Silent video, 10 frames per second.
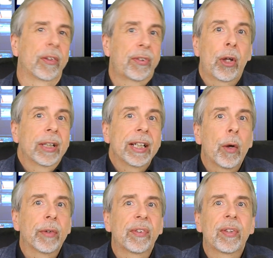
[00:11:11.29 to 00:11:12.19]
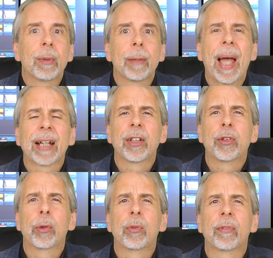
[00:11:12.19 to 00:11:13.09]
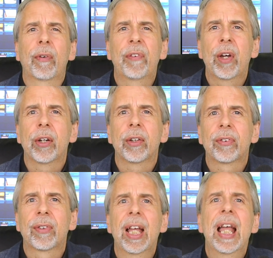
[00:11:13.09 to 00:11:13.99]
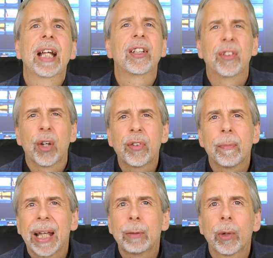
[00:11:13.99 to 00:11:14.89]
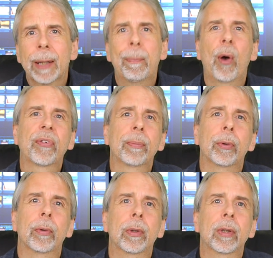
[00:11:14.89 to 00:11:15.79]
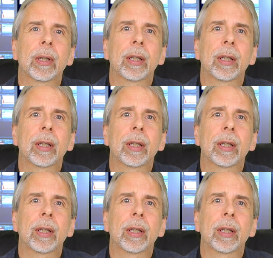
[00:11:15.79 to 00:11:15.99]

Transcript: certainly not of a similar magnitude to the first, doesn't make one impossible.